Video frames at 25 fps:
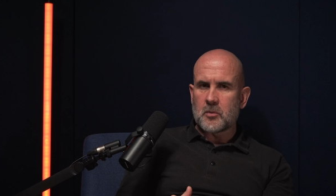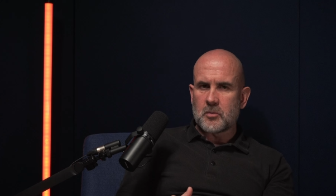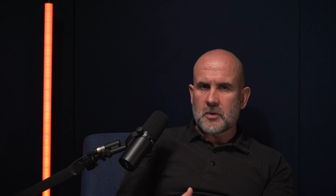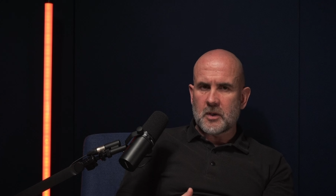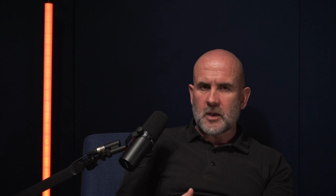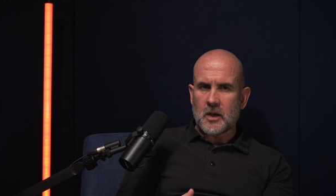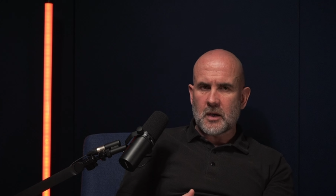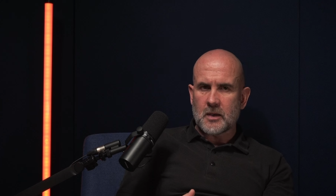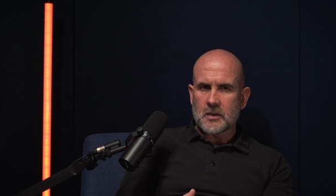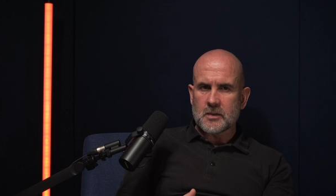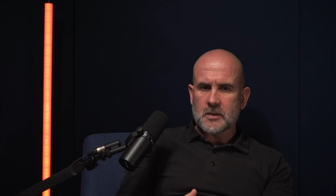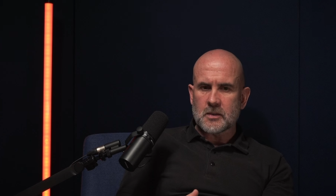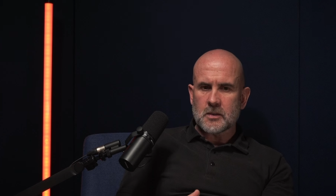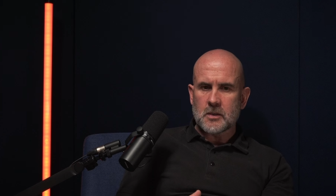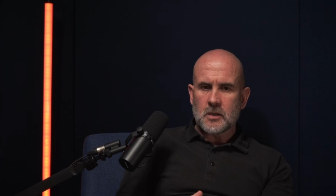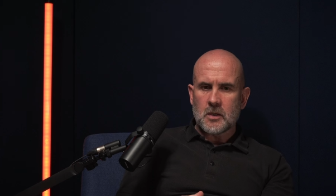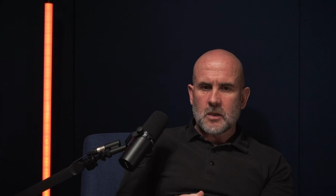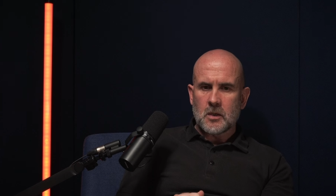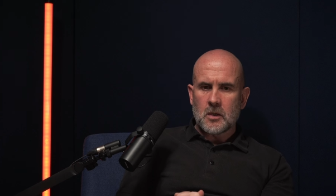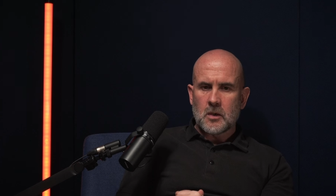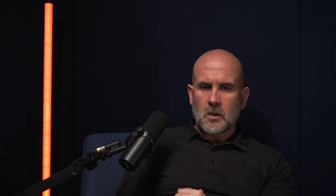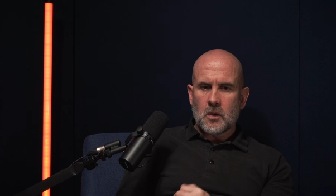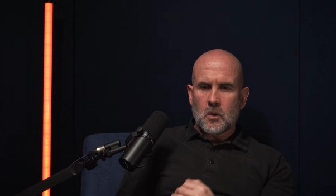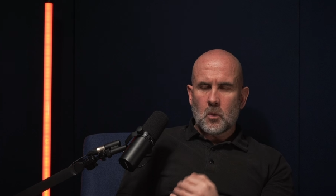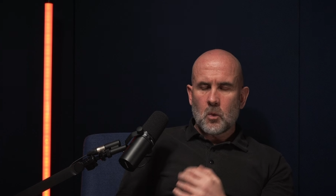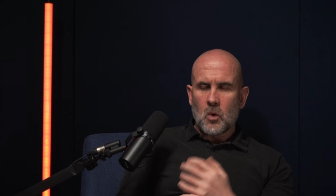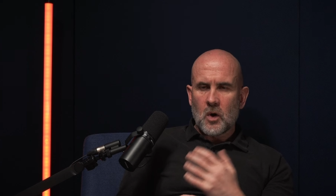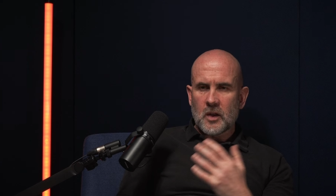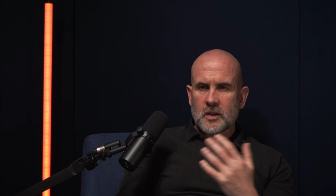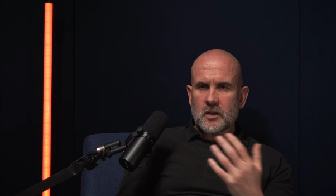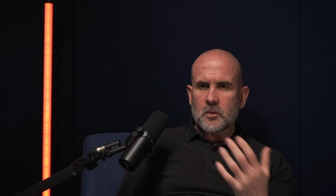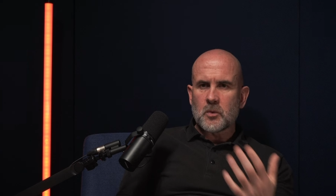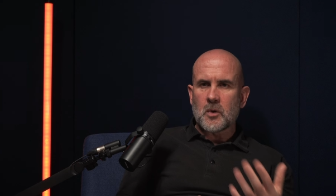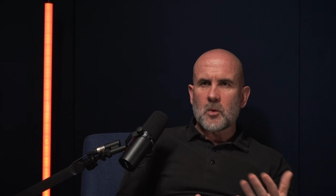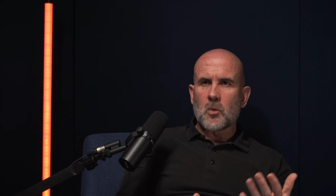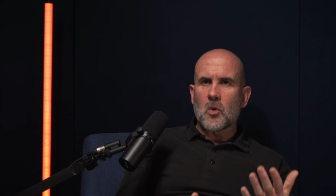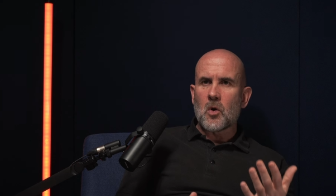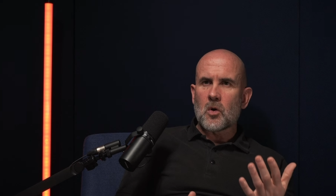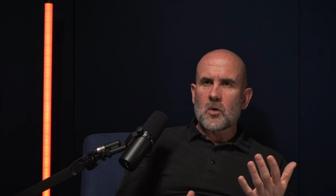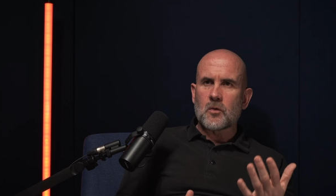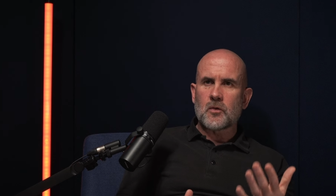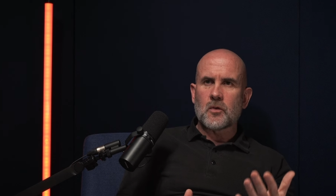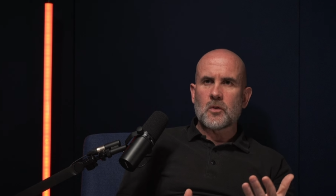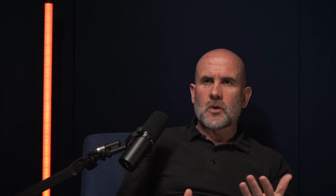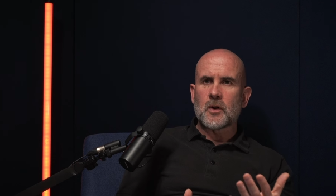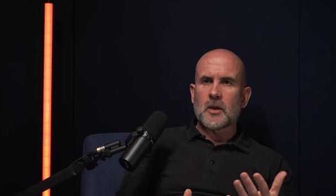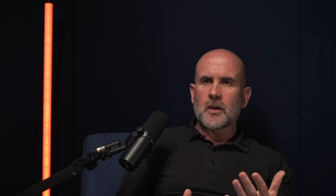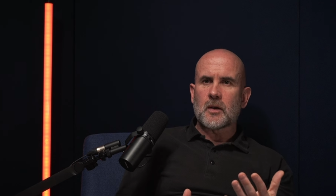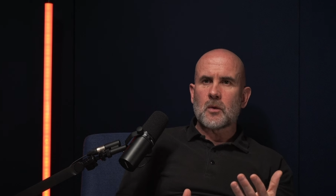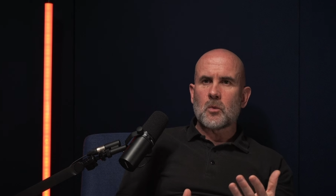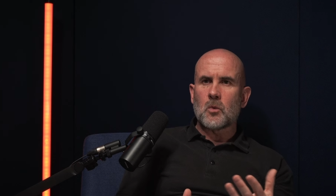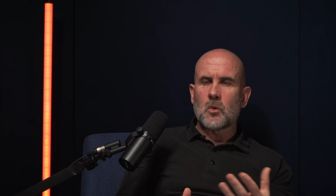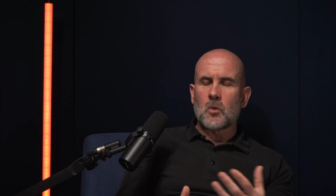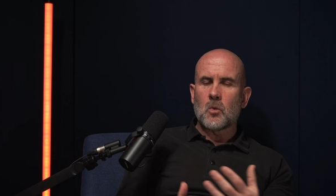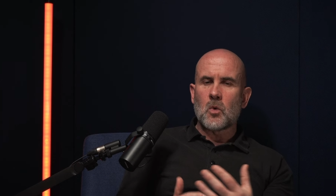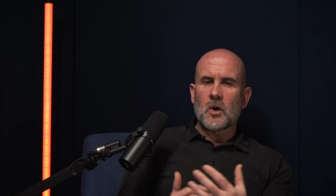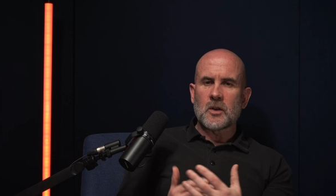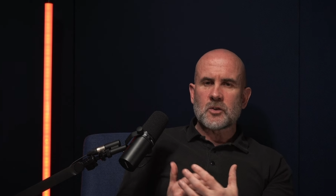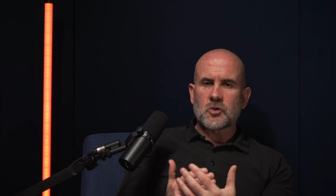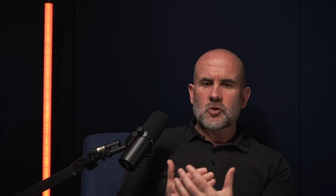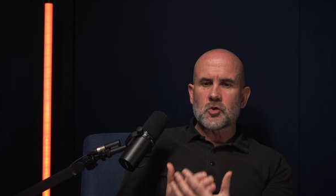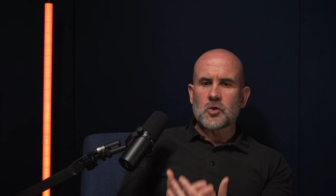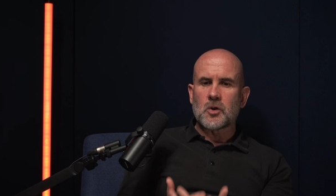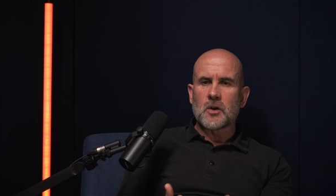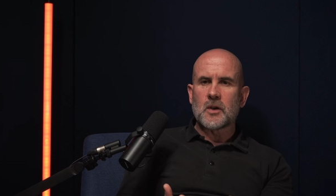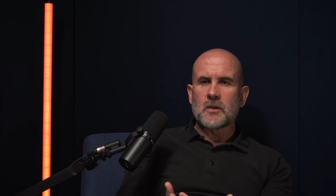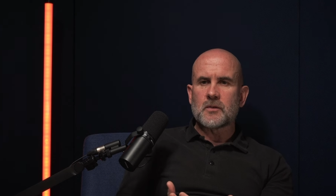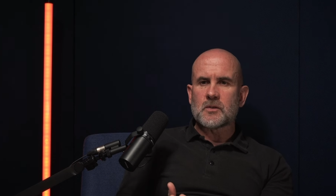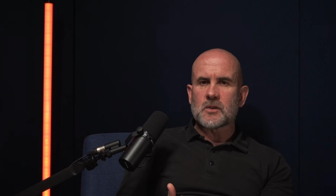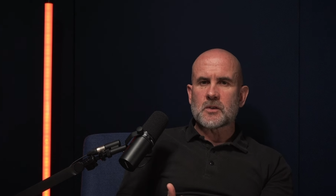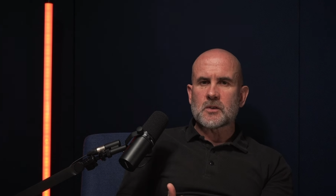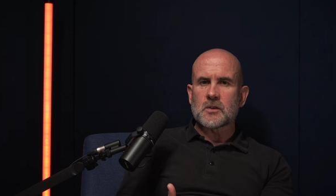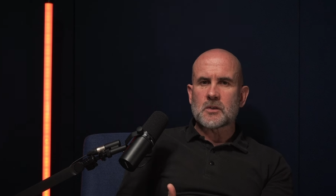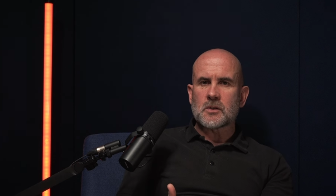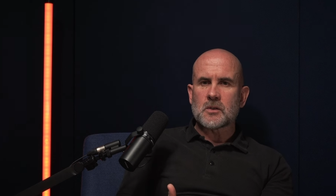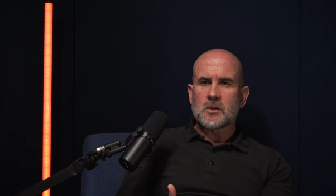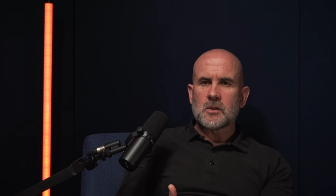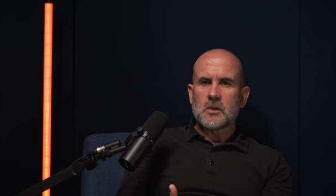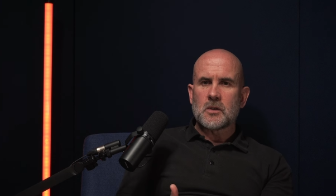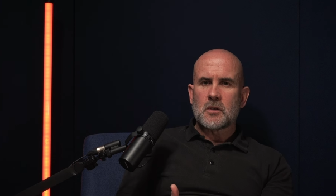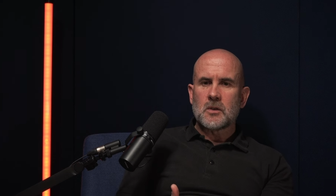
because what do we work for? Like, what drives us?